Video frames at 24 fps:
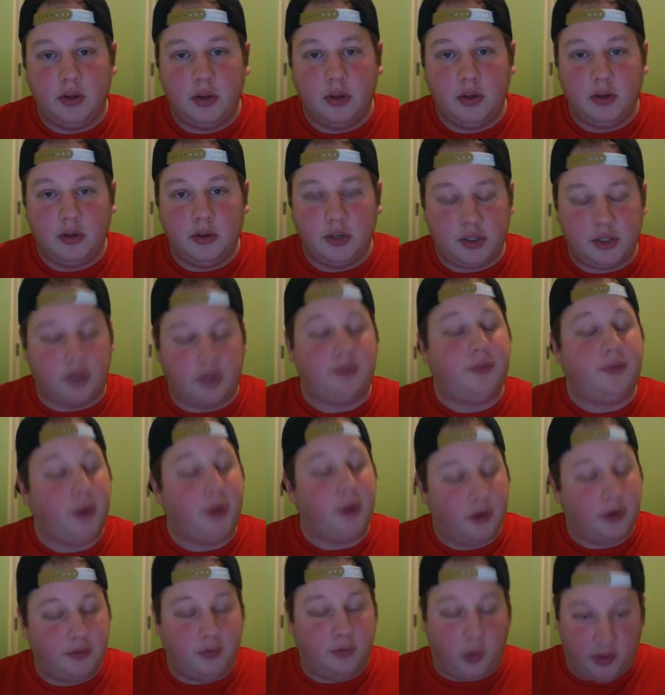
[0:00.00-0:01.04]
Sulfuric
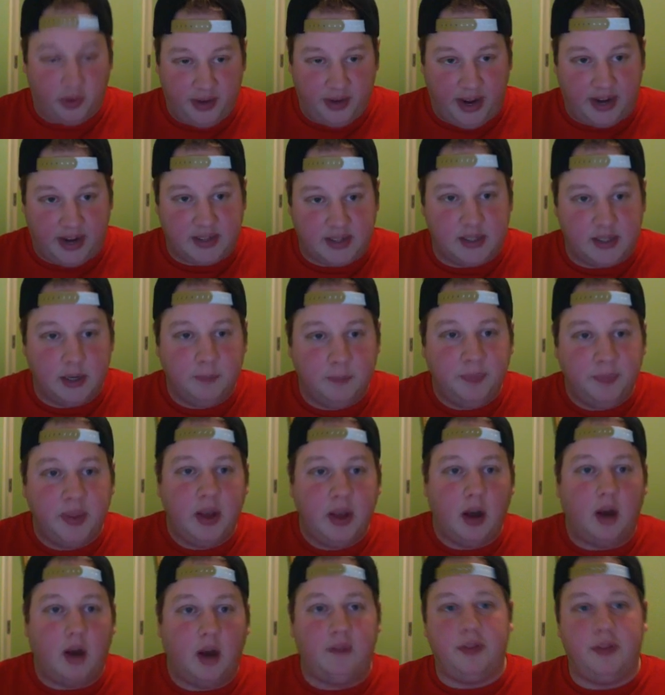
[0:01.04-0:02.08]
Vortex
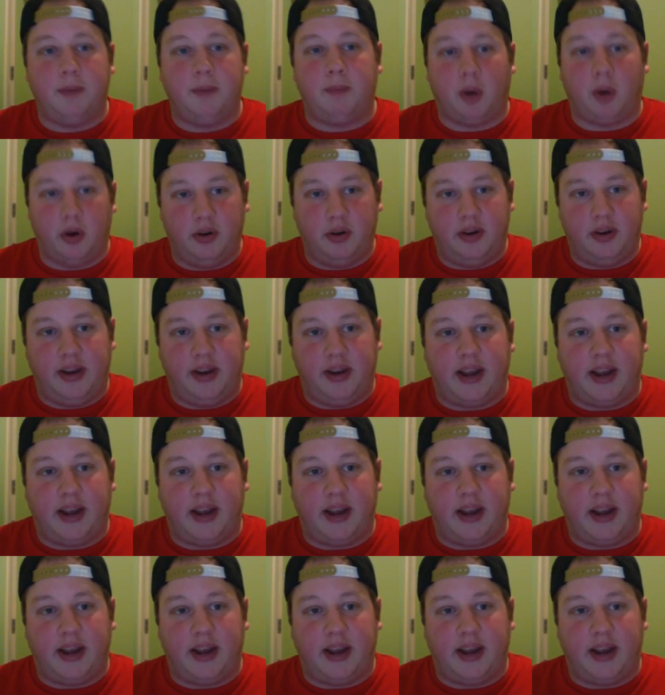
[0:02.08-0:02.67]
of the Burn deck.